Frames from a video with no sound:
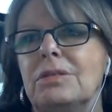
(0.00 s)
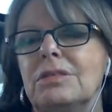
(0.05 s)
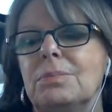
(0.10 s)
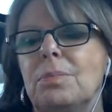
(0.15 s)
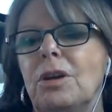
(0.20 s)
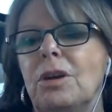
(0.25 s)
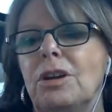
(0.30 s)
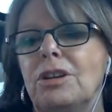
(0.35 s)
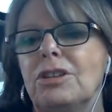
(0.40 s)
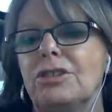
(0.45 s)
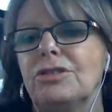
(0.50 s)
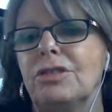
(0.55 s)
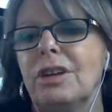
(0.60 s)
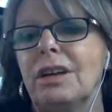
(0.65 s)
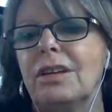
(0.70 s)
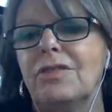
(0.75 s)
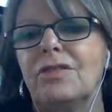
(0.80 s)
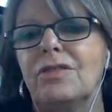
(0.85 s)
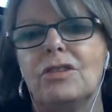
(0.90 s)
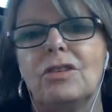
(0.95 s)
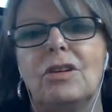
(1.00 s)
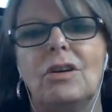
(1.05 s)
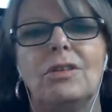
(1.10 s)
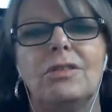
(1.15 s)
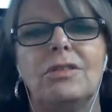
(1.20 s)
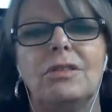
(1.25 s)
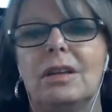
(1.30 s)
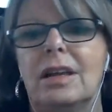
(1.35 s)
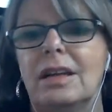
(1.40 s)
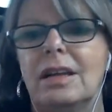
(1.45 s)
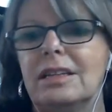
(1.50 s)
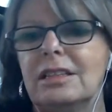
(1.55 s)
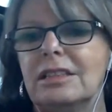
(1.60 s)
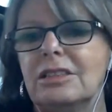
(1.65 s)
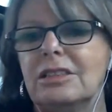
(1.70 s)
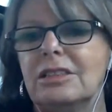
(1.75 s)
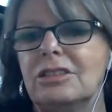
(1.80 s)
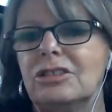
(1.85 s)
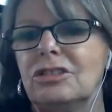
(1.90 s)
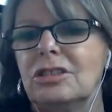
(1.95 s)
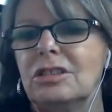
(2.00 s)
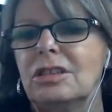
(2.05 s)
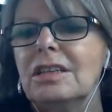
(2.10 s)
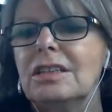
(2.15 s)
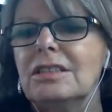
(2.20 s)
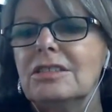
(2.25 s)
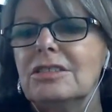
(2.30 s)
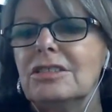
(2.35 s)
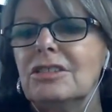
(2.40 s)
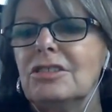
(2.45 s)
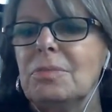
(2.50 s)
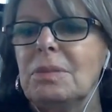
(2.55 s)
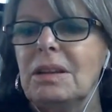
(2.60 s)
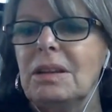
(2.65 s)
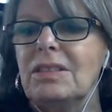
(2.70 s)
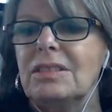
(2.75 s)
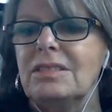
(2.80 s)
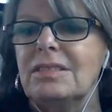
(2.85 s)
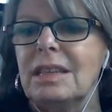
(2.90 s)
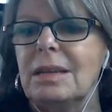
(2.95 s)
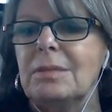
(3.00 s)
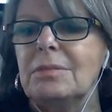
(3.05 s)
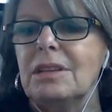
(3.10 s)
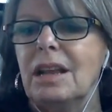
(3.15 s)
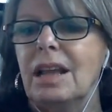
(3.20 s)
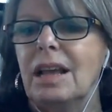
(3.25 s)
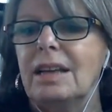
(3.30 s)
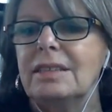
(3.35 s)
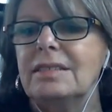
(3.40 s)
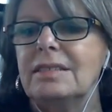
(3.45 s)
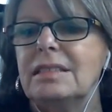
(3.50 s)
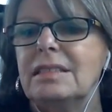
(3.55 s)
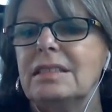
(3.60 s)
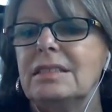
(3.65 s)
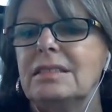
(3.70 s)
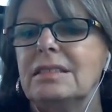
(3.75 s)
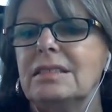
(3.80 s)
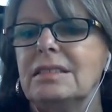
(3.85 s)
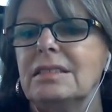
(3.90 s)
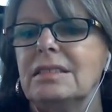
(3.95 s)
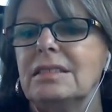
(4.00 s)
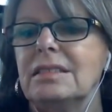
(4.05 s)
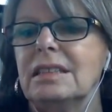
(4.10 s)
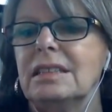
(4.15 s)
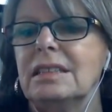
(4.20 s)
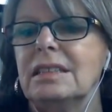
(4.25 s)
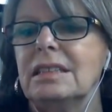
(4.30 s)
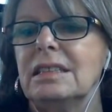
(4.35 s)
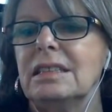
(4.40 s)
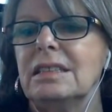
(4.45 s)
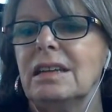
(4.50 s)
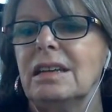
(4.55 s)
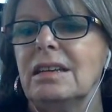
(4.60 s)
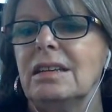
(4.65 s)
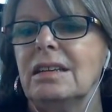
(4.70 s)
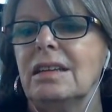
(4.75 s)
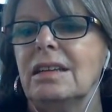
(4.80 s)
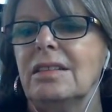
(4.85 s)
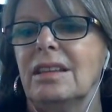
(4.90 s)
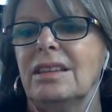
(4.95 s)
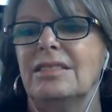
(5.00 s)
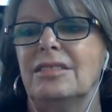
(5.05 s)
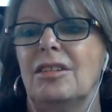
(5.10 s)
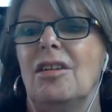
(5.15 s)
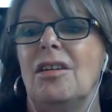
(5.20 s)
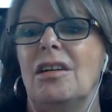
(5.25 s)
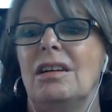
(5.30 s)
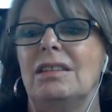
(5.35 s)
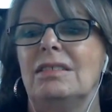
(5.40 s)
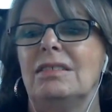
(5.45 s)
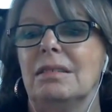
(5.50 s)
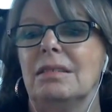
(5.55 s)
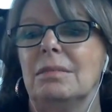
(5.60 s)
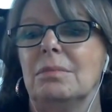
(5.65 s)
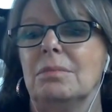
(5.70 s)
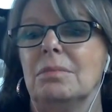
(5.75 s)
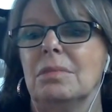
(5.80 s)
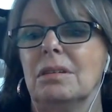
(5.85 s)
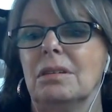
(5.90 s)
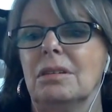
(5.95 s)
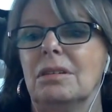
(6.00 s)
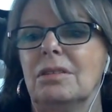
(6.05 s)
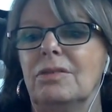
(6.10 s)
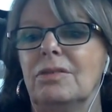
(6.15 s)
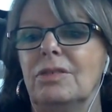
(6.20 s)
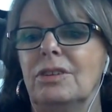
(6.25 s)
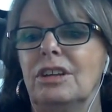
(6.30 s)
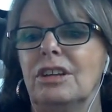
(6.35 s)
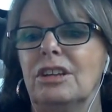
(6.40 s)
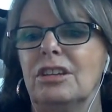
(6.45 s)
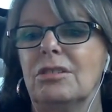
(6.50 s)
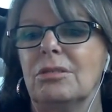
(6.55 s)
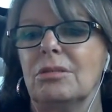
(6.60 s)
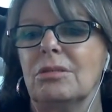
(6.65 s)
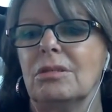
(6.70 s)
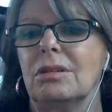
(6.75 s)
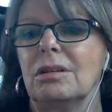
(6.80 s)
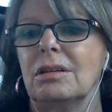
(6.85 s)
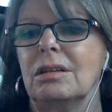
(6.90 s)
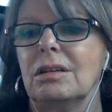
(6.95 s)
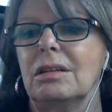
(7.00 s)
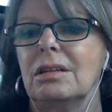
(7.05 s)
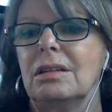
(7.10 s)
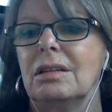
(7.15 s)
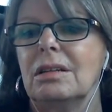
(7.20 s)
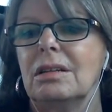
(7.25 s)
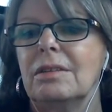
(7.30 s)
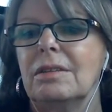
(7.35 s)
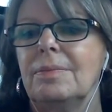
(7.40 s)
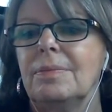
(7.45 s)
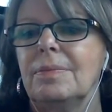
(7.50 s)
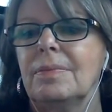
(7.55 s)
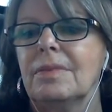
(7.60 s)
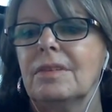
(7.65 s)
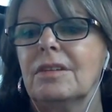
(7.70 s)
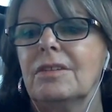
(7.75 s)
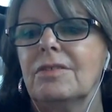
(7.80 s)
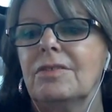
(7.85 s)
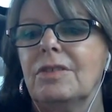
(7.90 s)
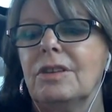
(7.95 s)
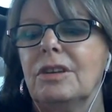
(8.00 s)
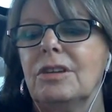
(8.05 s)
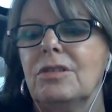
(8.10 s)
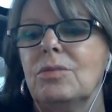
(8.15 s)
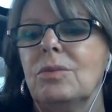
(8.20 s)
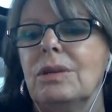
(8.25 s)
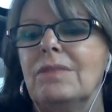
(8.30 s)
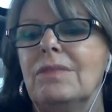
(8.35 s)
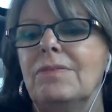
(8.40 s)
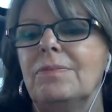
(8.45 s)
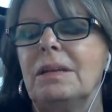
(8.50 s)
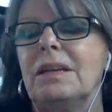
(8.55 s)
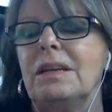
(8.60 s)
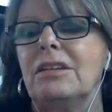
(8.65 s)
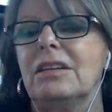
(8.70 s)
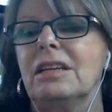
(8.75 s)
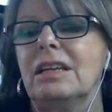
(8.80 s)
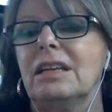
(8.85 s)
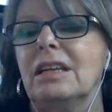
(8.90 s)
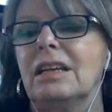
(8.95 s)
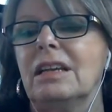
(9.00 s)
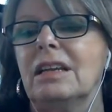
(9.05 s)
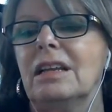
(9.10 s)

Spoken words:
parked truck for all their luggage. So you've been in the same Class C since 1998. That's awesome. Good for you. Good for you. We've been looking at